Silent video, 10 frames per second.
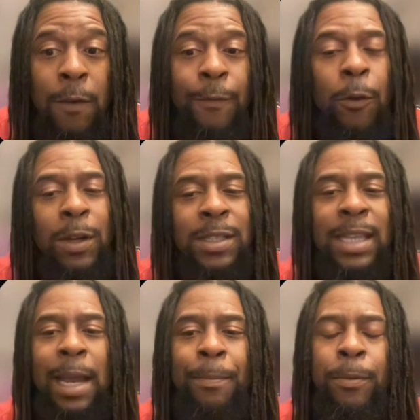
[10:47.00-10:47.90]
For
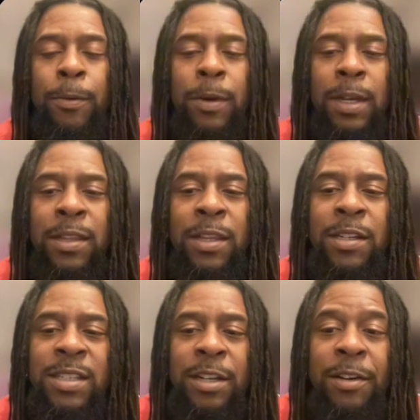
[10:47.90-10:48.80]
example, the
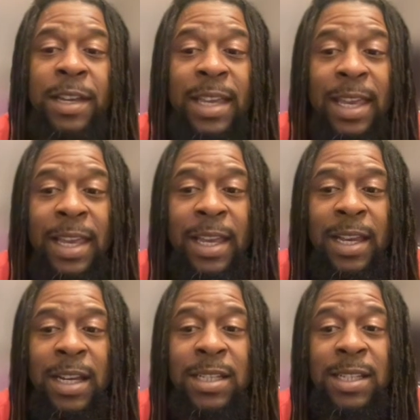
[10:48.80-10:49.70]
Assyrian
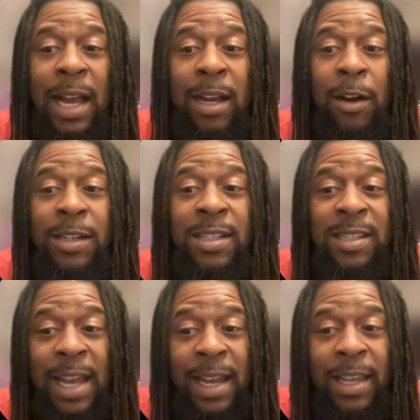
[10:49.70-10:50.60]
king Sargon
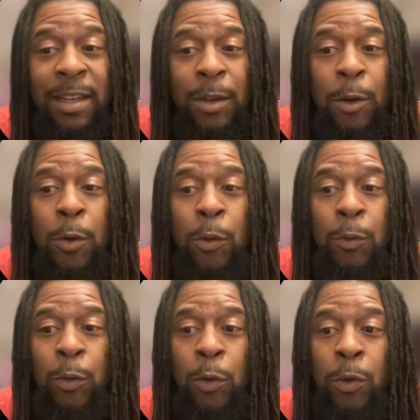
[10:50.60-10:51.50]
II, who
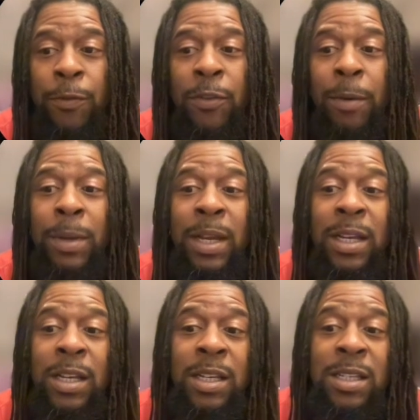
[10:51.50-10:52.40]
ruled from
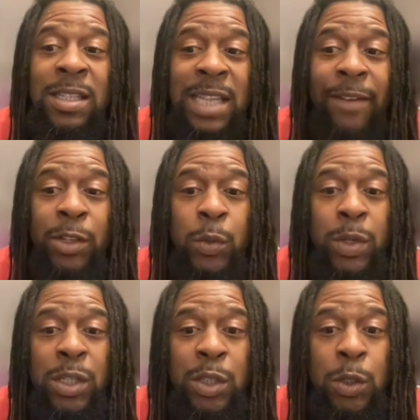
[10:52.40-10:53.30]

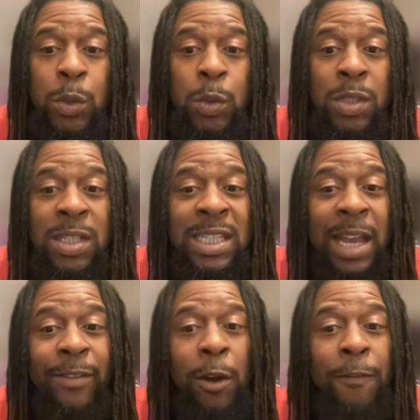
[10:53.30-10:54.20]
722 to
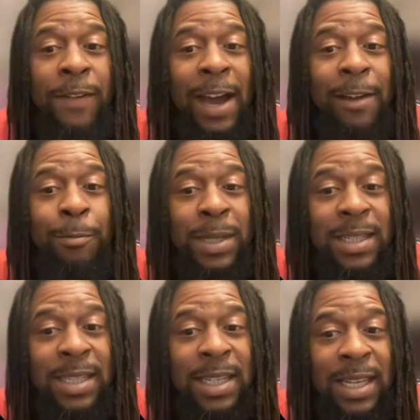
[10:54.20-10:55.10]
705
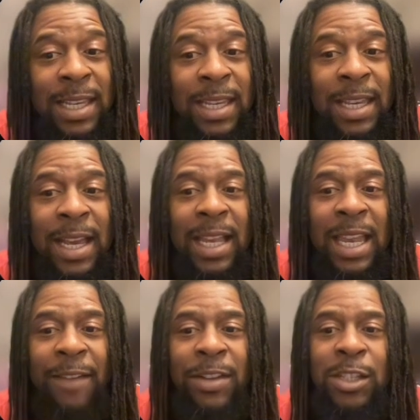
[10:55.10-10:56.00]
BCE,
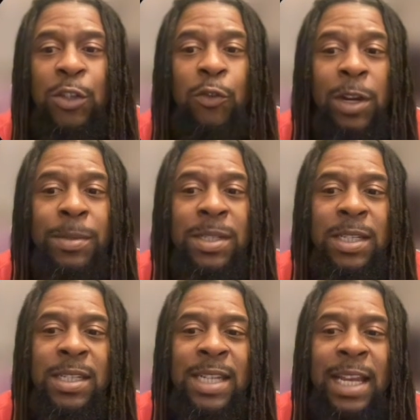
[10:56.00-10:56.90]
left
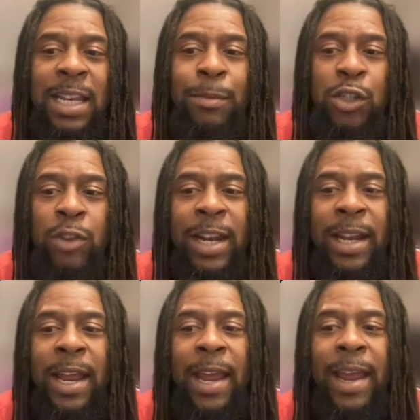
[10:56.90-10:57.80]
inscriptions that
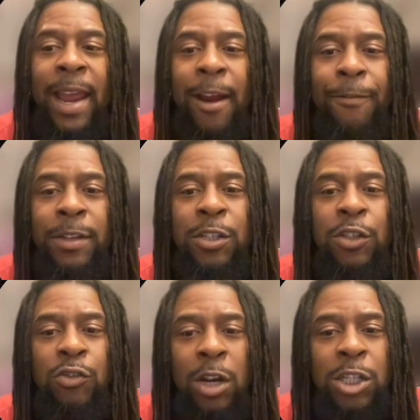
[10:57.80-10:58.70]
demonstrated carefully
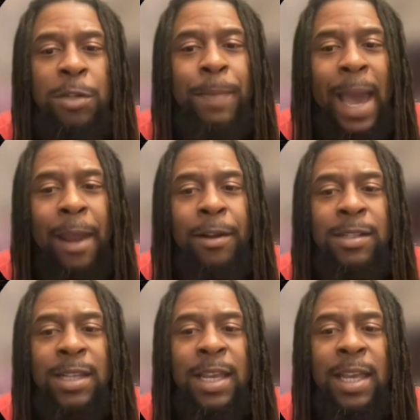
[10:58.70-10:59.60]
structured patterns